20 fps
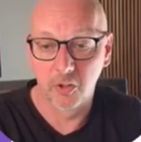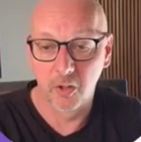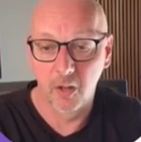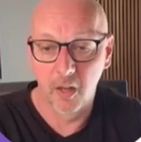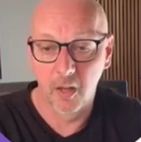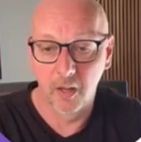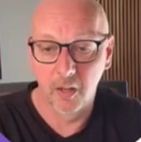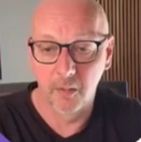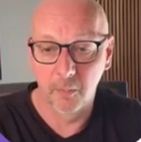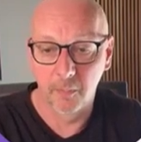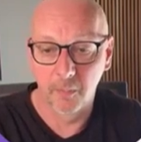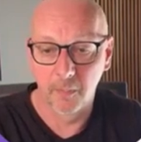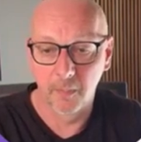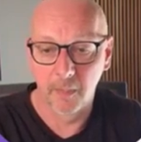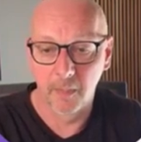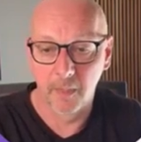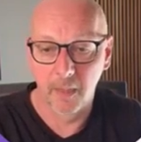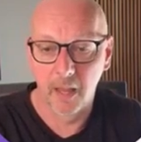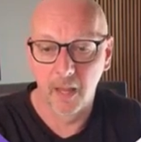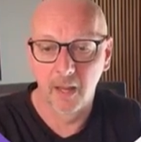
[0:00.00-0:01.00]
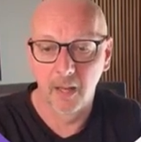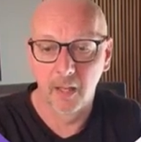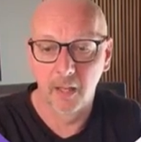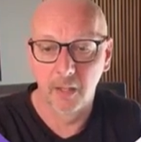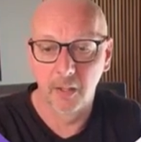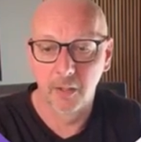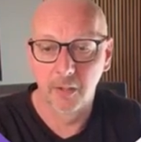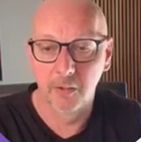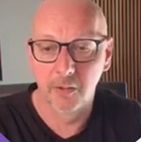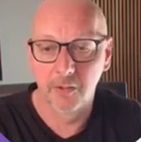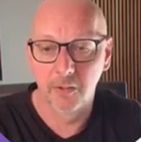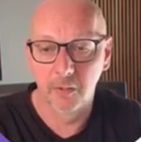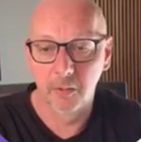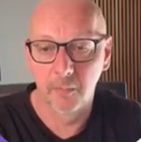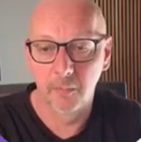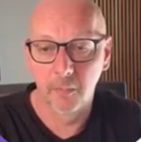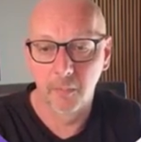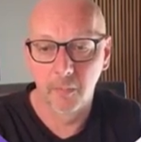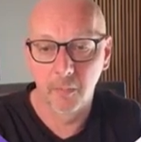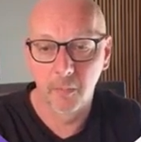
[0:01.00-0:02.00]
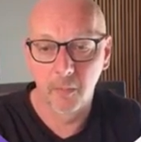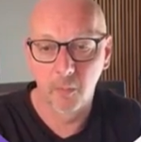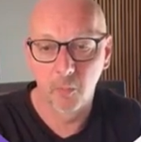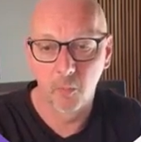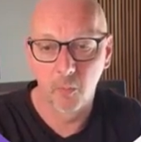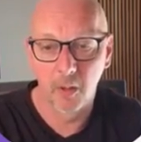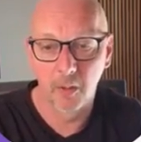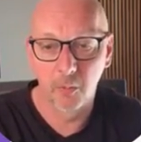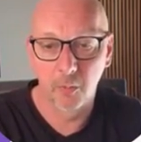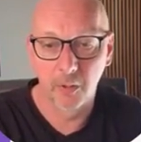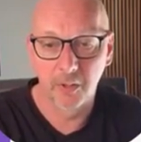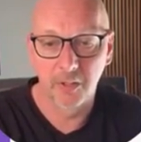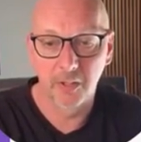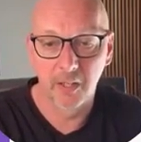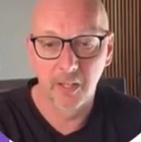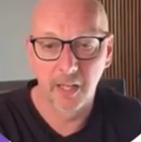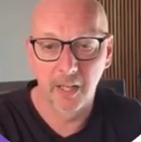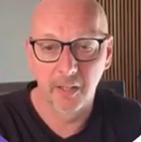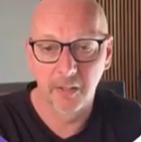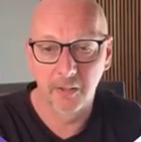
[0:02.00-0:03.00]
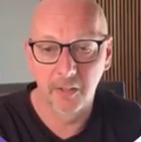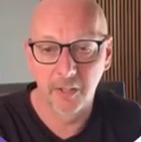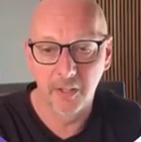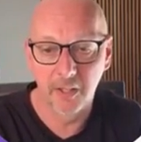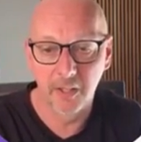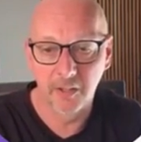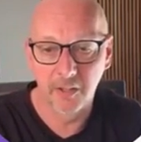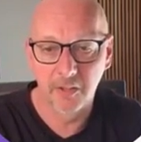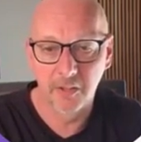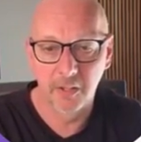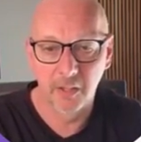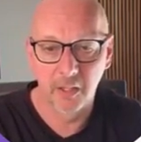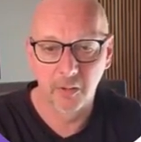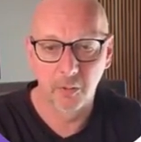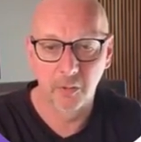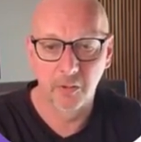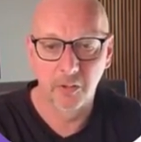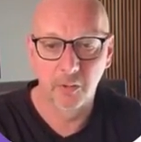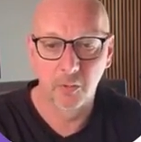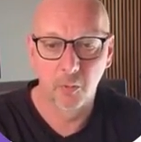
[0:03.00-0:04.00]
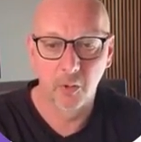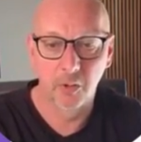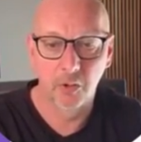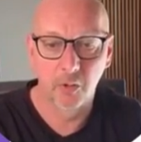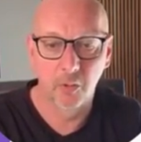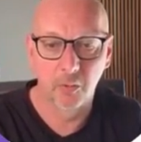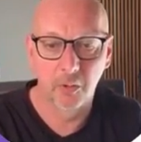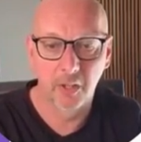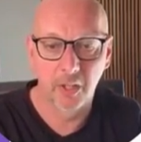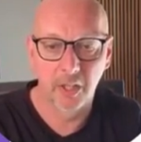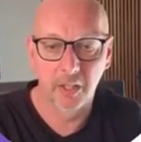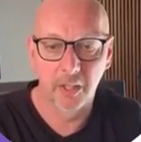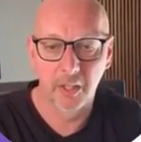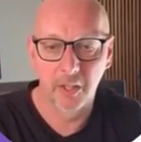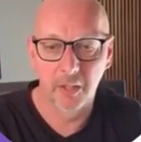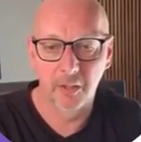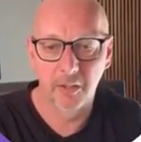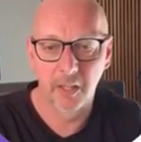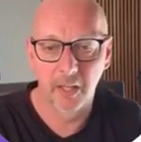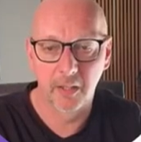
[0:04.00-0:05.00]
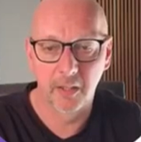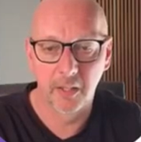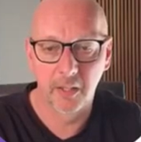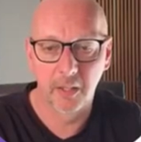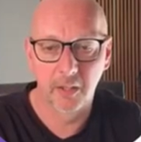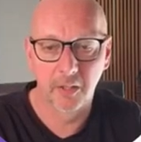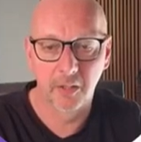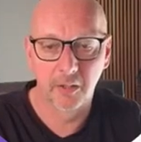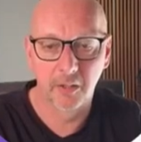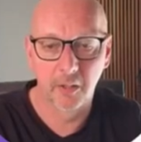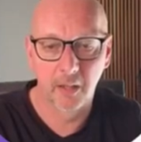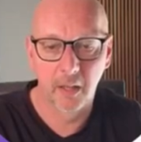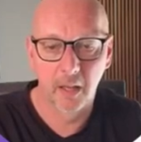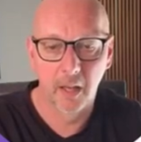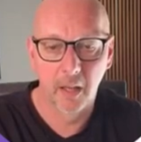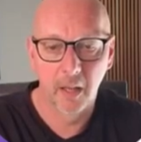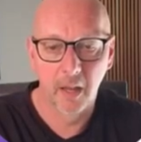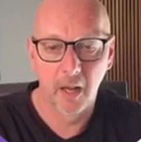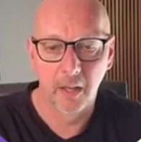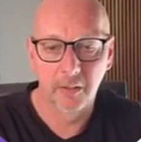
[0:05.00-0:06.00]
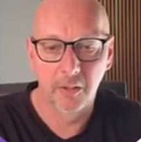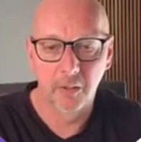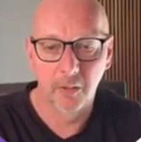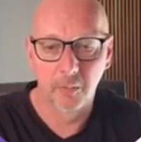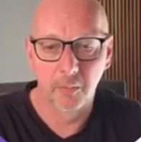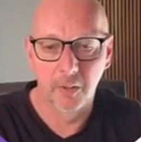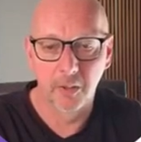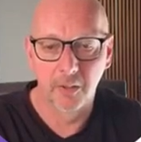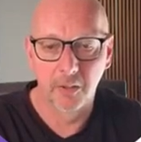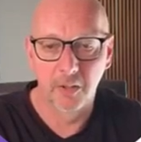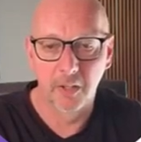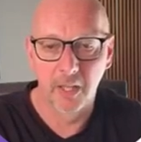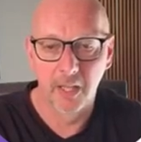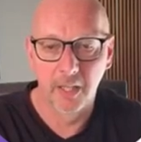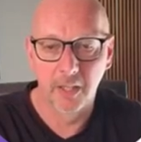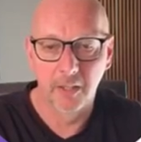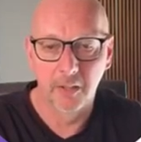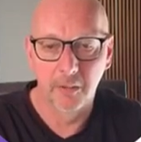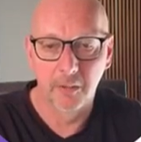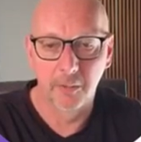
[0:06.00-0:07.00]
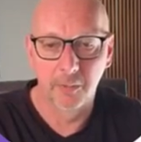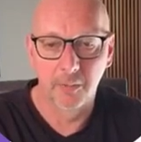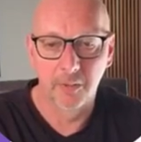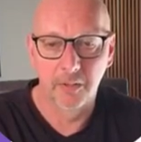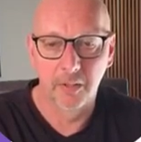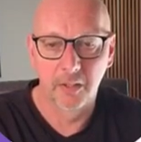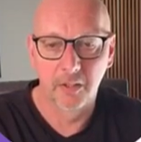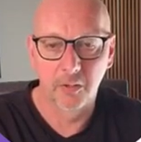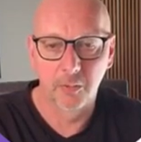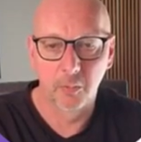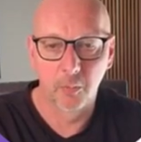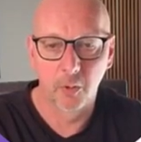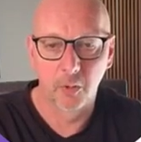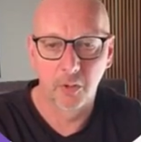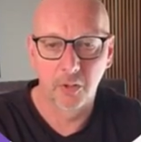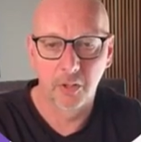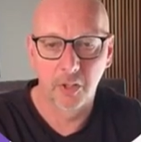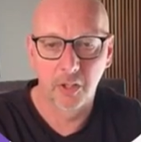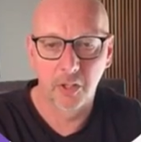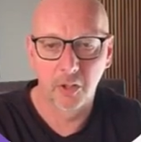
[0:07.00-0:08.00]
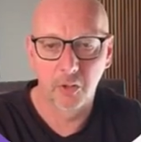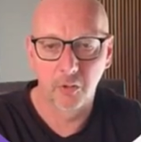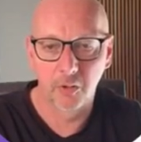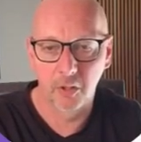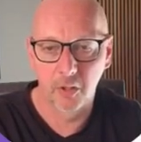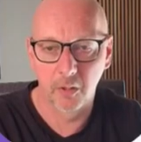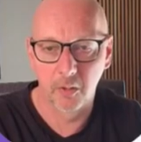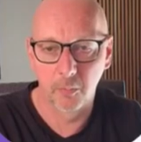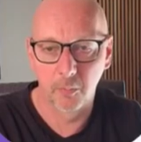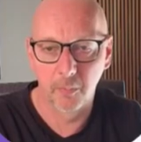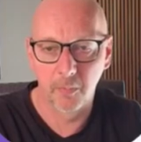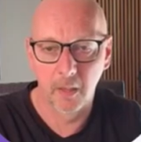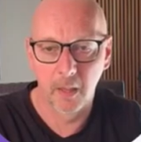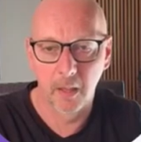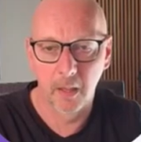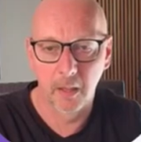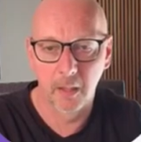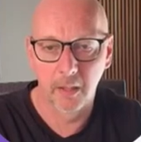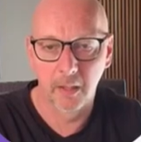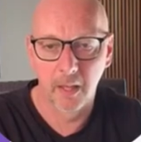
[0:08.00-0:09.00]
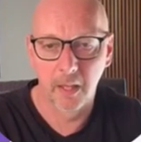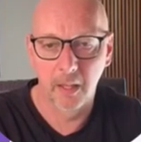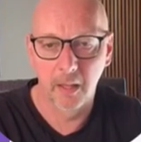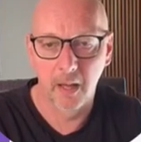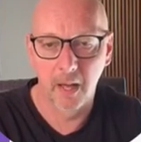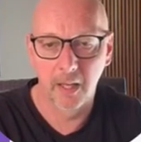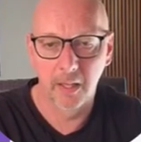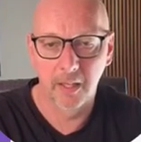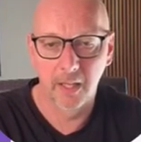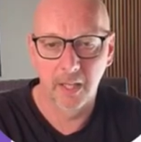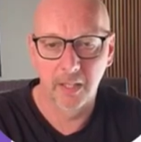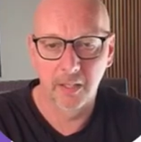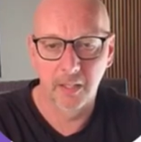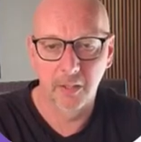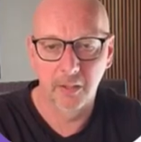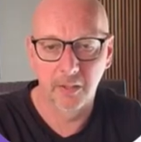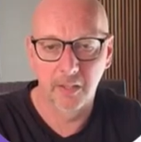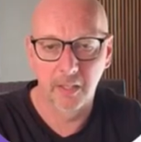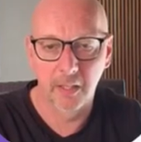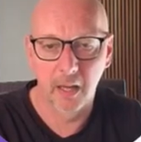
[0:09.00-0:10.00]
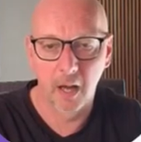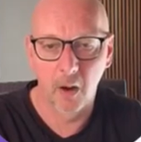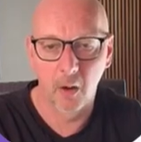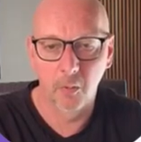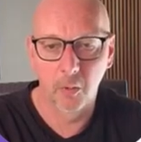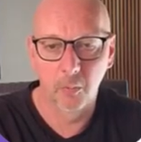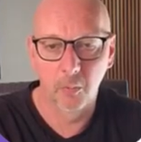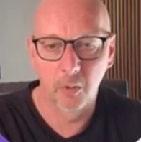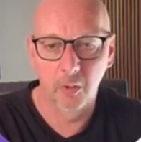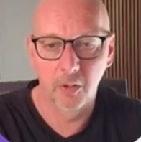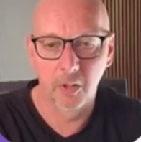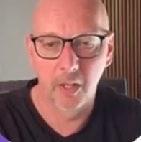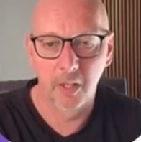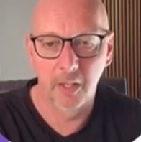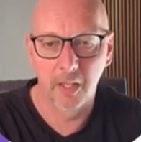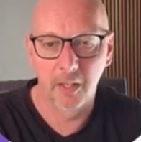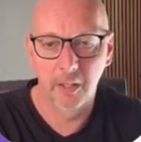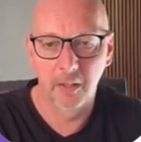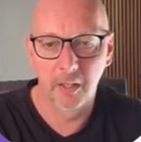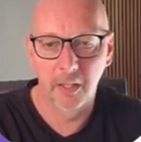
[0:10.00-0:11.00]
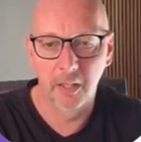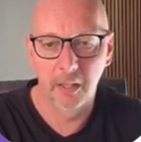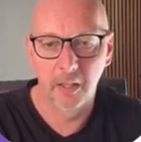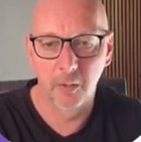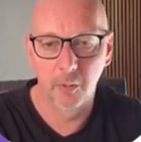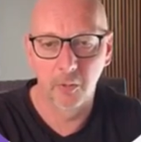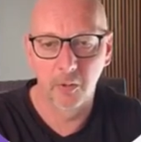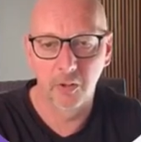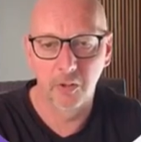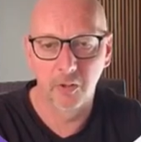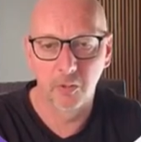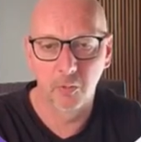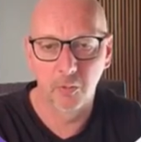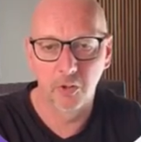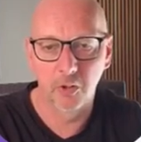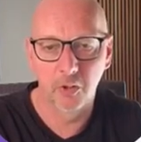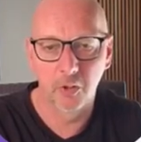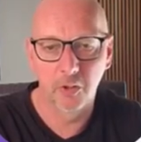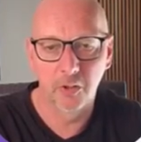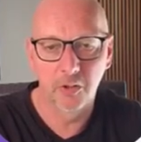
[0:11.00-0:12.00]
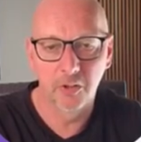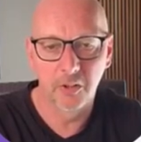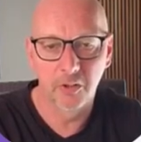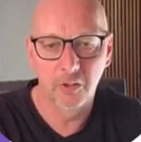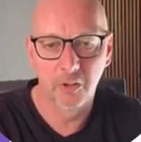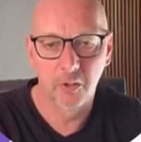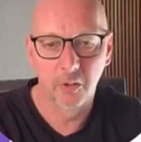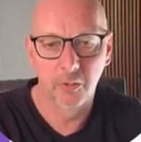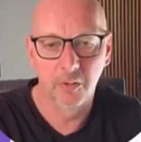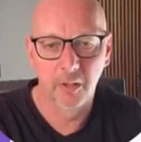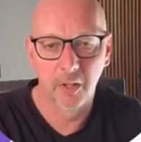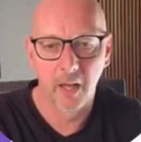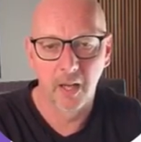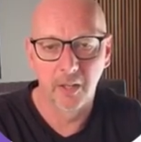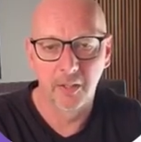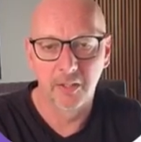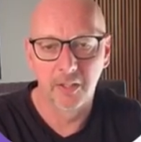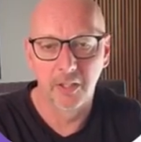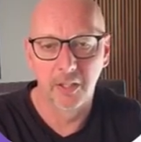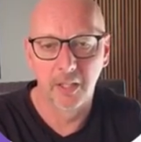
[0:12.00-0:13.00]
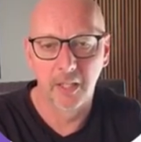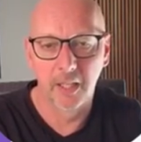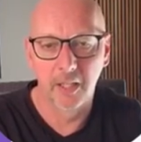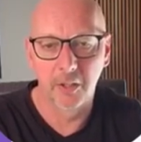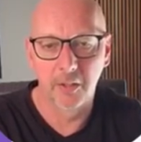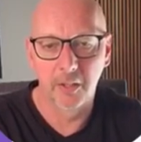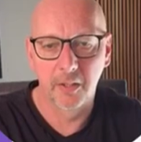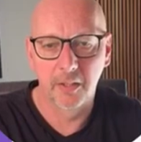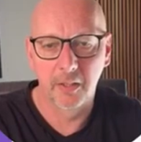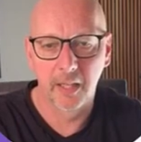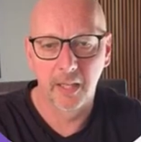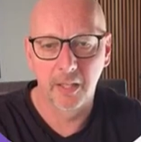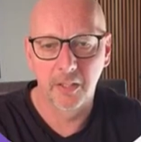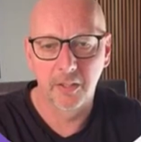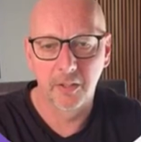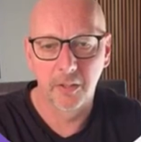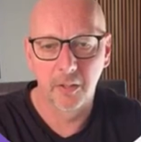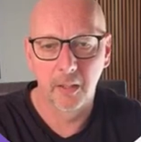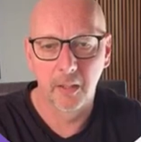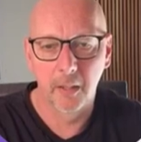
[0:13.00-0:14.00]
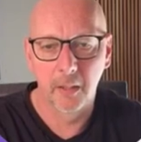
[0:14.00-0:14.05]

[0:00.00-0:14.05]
time. And when we select the list labels module here, that is, I simply take this board herium, then I get in the output, I get the labels, which consist of an ID and the text.